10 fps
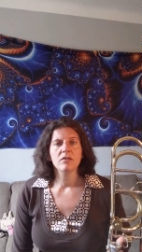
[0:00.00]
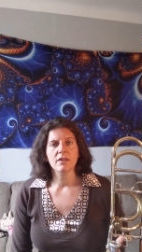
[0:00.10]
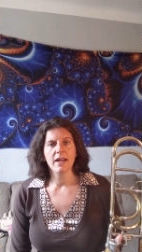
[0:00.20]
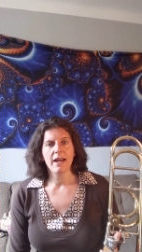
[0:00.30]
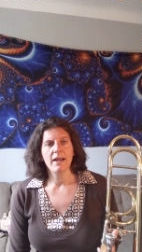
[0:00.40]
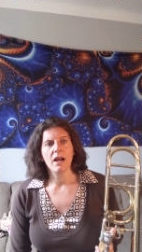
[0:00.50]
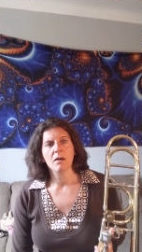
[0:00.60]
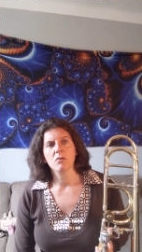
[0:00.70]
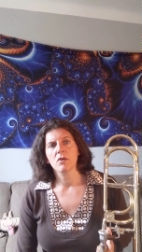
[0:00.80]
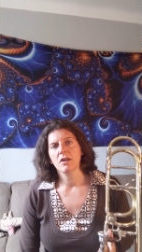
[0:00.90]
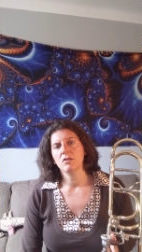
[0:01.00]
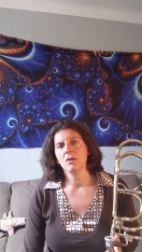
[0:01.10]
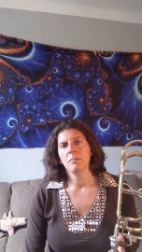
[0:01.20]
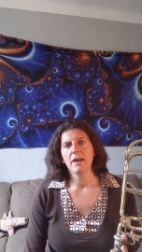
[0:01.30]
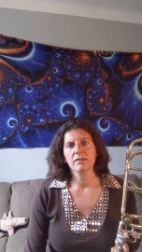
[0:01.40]
Today, I'm going to do
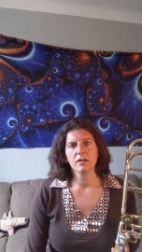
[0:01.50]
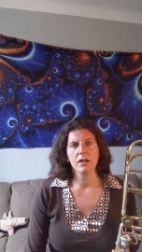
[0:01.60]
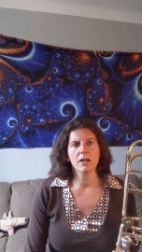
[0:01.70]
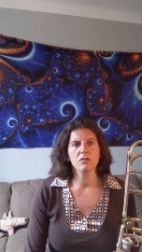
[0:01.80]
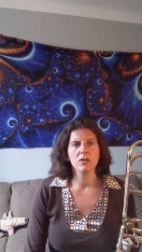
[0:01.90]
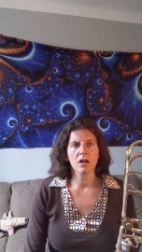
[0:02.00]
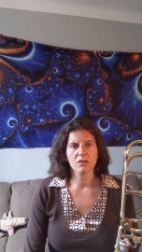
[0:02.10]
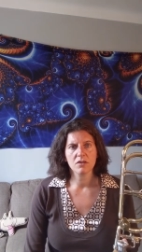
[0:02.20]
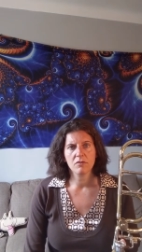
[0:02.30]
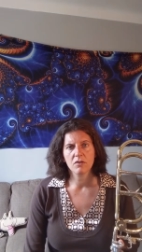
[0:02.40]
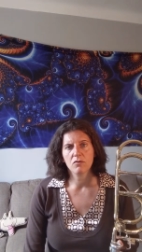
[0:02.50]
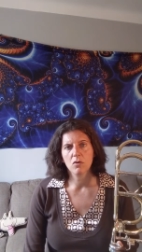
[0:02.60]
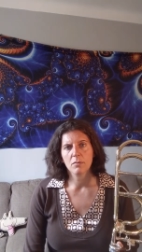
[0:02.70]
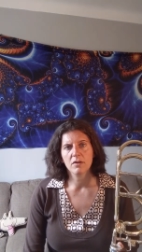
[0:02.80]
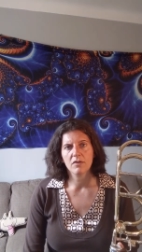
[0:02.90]
a basic introduction of the
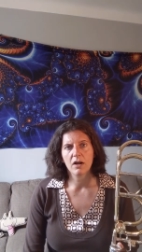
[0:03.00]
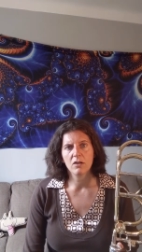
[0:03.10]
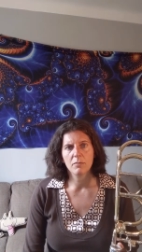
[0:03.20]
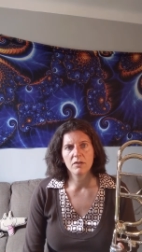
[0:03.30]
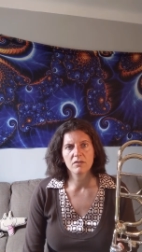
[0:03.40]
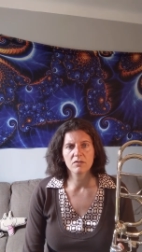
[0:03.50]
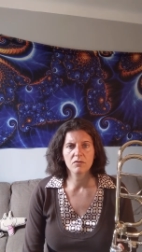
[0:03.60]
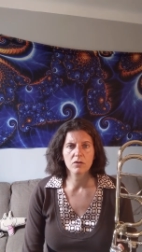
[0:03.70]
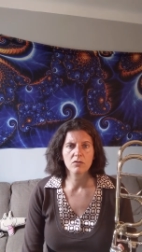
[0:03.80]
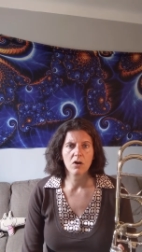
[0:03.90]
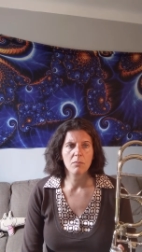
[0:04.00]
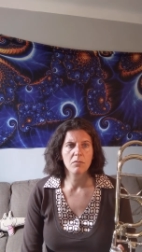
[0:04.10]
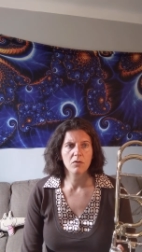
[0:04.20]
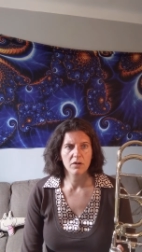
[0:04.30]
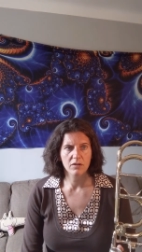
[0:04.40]
formative elements for
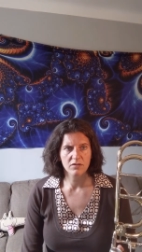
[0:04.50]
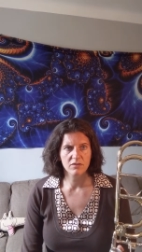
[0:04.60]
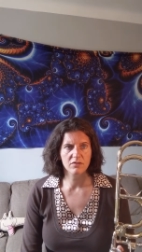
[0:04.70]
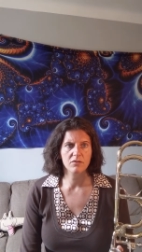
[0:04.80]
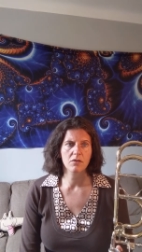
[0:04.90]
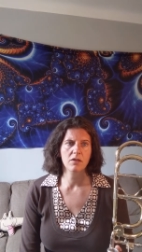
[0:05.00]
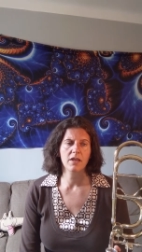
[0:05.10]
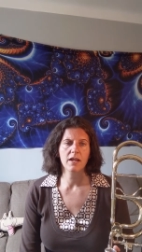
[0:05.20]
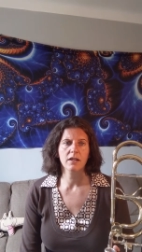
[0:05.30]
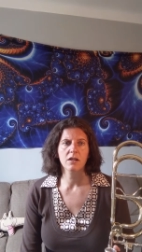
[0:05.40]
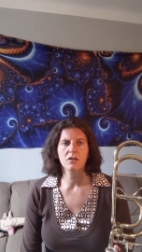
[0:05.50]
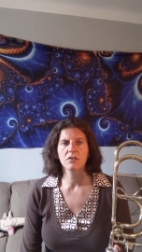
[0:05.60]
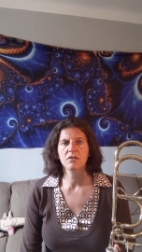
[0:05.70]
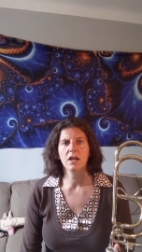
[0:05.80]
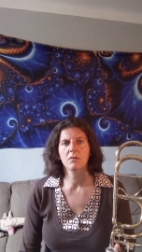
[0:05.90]
trombonists so that they can
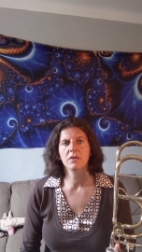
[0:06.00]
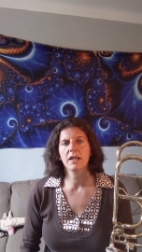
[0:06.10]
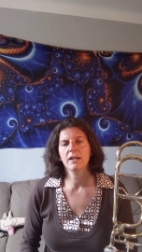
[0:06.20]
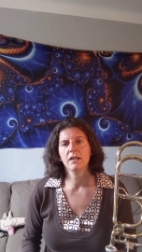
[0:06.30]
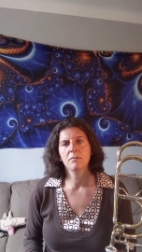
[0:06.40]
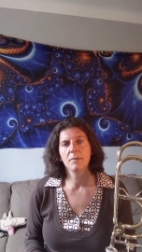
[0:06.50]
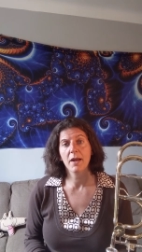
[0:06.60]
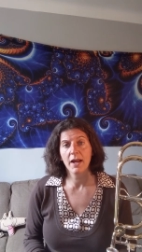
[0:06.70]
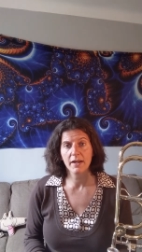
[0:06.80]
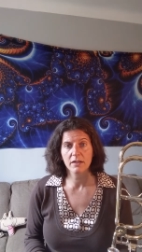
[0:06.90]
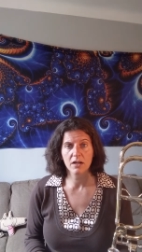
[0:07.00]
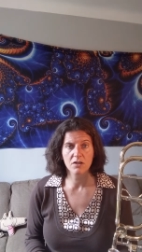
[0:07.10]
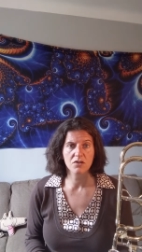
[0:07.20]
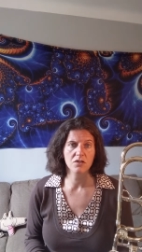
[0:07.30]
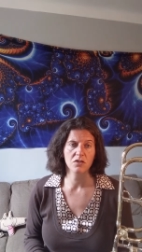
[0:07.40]
understand what they need to be paying
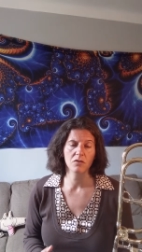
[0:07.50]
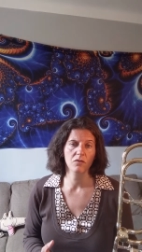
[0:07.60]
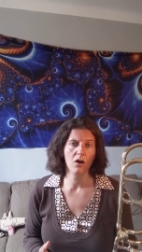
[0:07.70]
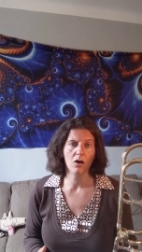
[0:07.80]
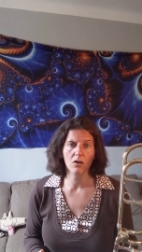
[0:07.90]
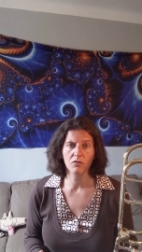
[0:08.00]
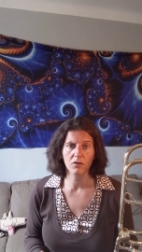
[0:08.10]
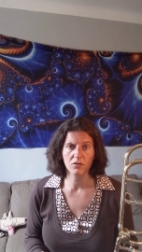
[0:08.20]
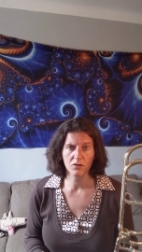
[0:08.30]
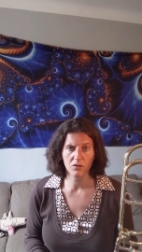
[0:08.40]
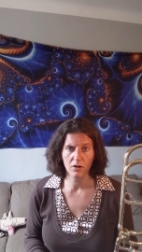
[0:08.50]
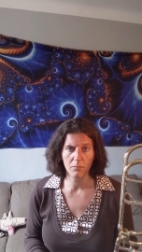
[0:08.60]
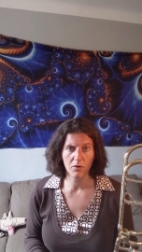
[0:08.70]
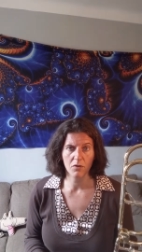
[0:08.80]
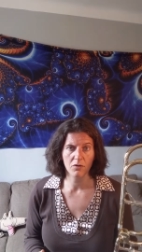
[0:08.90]
attention to for all future
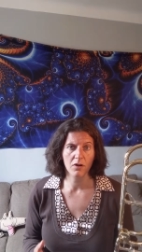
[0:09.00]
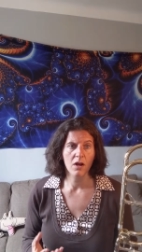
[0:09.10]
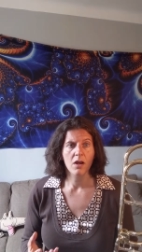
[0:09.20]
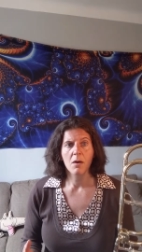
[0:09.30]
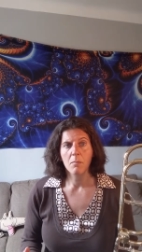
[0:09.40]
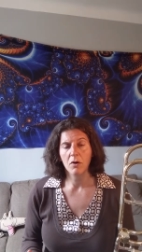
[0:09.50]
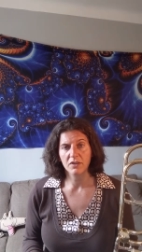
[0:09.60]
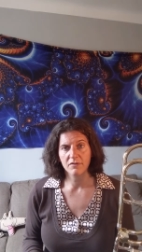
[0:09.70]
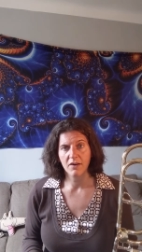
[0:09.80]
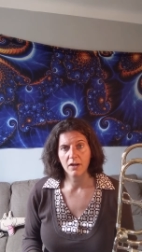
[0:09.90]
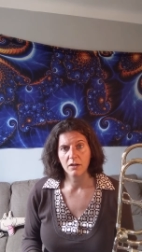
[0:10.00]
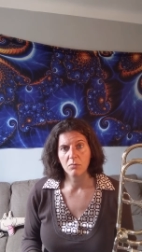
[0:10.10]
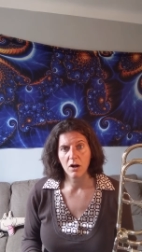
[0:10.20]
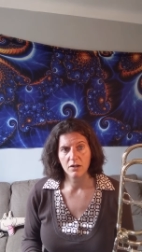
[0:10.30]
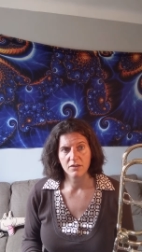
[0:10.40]
trombone multiphonic
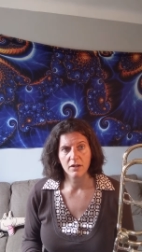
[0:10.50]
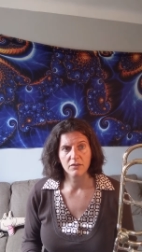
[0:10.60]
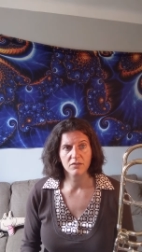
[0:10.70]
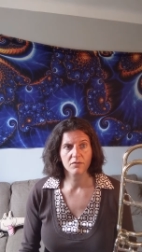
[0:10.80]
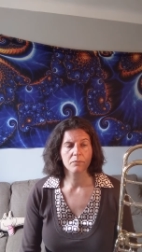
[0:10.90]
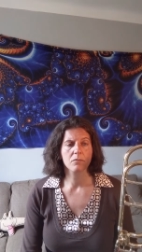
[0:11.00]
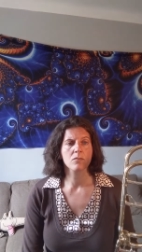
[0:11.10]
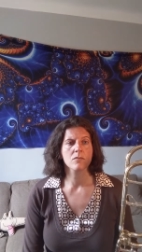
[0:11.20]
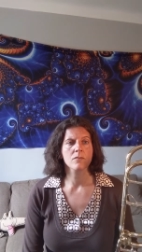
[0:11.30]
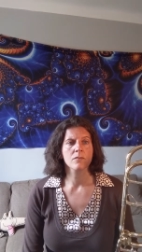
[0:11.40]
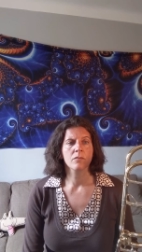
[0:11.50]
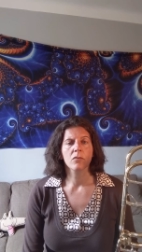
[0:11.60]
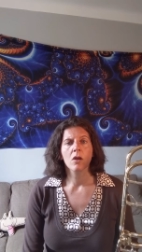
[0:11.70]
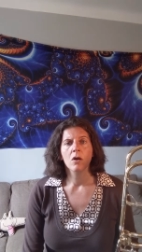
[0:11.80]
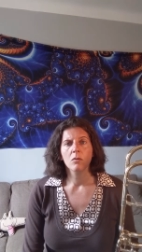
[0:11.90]
projects.
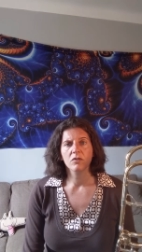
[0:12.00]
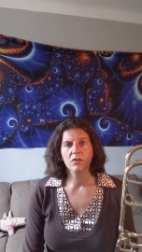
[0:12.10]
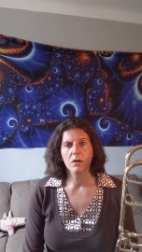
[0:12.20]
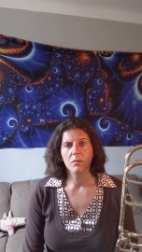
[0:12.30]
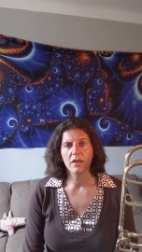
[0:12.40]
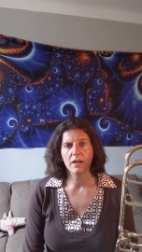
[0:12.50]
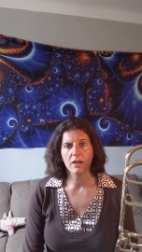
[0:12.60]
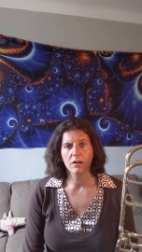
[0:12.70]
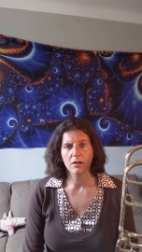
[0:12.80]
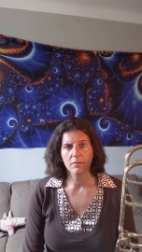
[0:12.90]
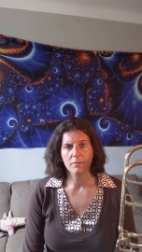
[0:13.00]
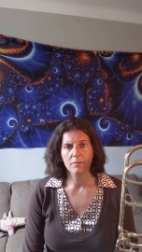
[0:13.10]
We'll start with the ear.